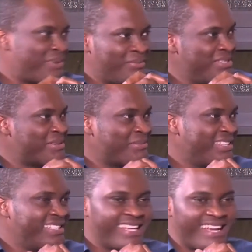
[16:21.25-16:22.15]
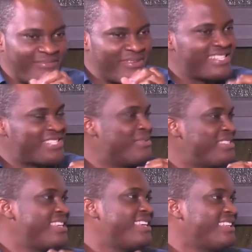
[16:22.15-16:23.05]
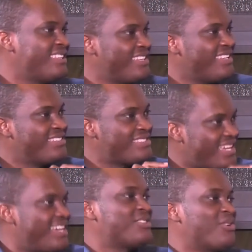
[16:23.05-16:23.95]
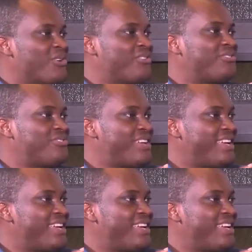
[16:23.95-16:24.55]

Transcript: probably something that government should be taking charge of,